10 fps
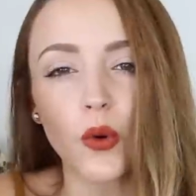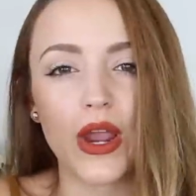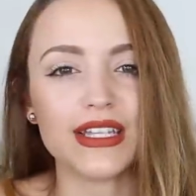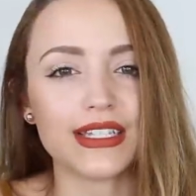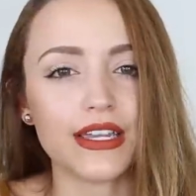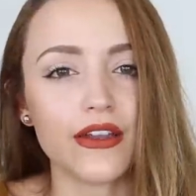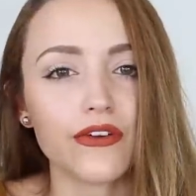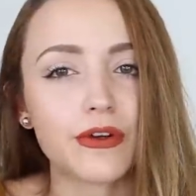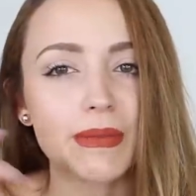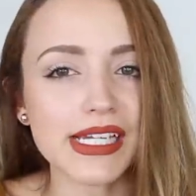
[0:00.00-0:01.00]
crazy
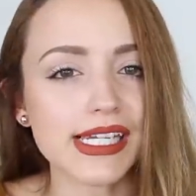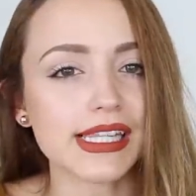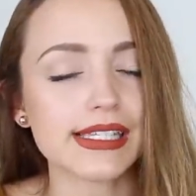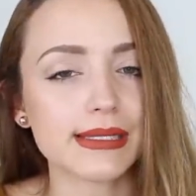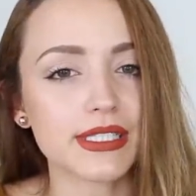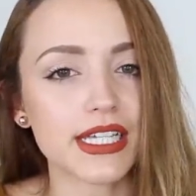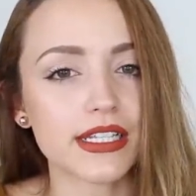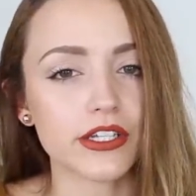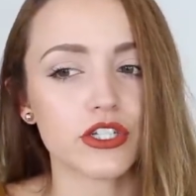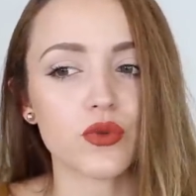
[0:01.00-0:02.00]
for making these limited
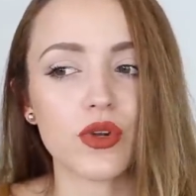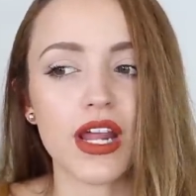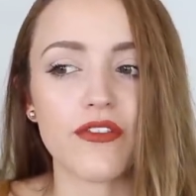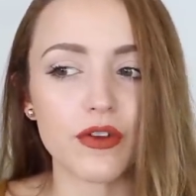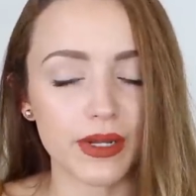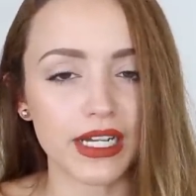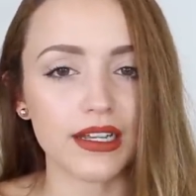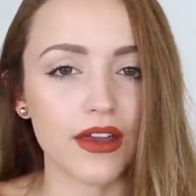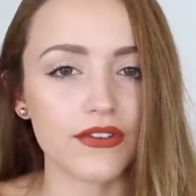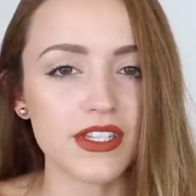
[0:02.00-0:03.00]
edition when everybody
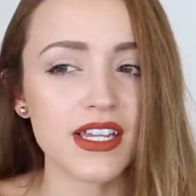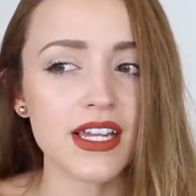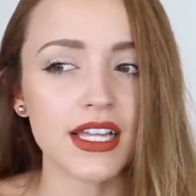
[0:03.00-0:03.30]
loves